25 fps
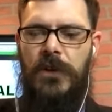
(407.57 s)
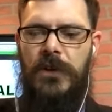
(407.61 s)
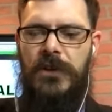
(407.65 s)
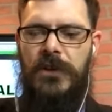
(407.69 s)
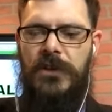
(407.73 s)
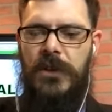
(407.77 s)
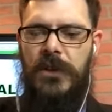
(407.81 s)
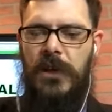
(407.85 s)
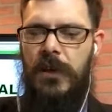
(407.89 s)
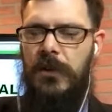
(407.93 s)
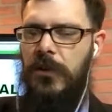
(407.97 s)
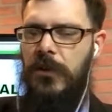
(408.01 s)

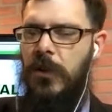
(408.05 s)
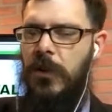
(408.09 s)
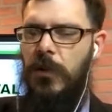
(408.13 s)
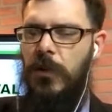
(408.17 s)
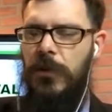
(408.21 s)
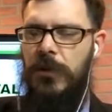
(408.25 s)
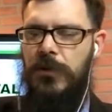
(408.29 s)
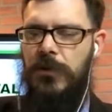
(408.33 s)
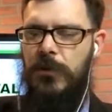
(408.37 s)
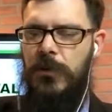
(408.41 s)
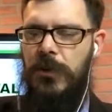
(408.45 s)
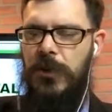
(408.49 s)
decide and the
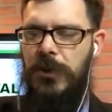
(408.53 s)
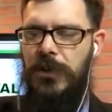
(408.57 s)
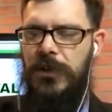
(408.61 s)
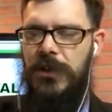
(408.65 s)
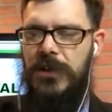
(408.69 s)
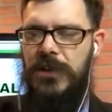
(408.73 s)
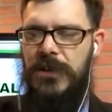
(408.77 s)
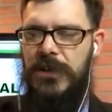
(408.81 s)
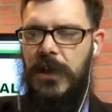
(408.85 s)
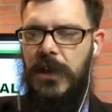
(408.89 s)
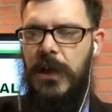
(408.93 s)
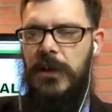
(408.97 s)
owners really
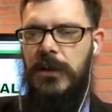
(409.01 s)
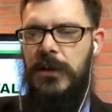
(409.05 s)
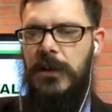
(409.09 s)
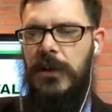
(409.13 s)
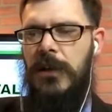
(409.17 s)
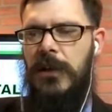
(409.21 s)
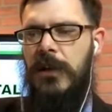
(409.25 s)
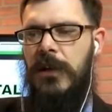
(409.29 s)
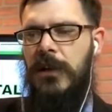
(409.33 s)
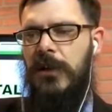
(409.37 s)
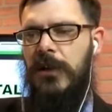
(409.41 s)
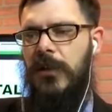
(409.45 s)
decide to
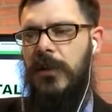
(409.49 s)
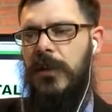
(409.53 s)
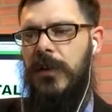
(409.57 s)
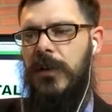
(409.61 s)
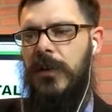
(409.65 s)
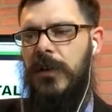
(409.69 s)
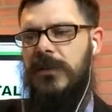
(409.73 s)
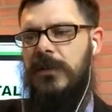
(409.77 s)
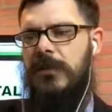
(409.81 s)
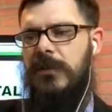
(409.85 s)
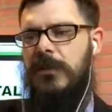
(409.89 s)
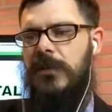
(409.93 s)
get into
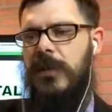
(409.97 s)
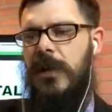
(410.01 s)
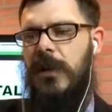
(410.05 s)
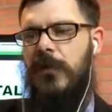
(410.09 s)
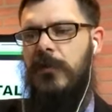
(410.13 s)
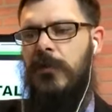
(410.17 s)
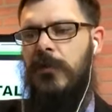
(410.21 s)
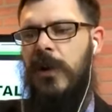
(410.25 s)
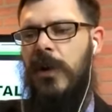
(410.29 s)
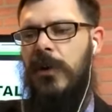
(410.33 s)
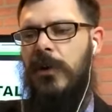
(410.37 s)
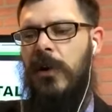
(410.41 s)
this and
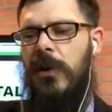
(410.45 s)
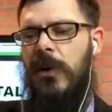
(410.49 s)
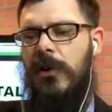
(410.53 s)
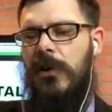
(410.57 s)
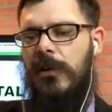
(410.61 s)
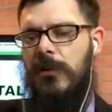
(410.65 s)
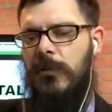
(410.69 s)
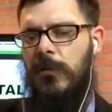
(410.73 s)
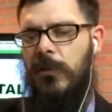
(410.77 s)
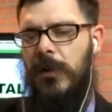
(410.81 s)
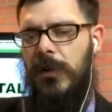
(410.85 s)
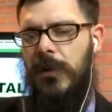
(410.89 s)
run
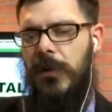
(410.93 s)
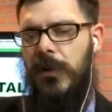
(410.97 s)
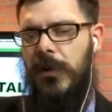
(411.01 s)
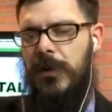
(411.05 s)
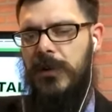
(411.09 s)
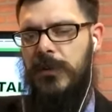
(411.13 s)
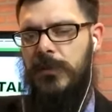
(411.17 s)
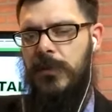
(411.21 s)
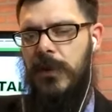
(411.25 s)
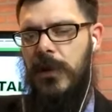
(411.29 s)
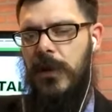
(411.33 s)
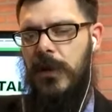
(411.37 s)
hard with
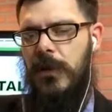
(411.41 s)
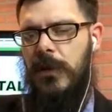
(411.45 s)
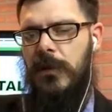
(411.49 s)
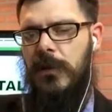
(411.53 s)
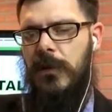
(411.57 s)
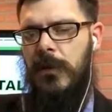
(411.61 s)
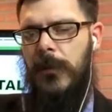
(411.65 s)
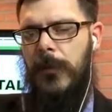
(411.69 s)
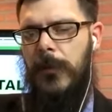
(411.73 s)
this product?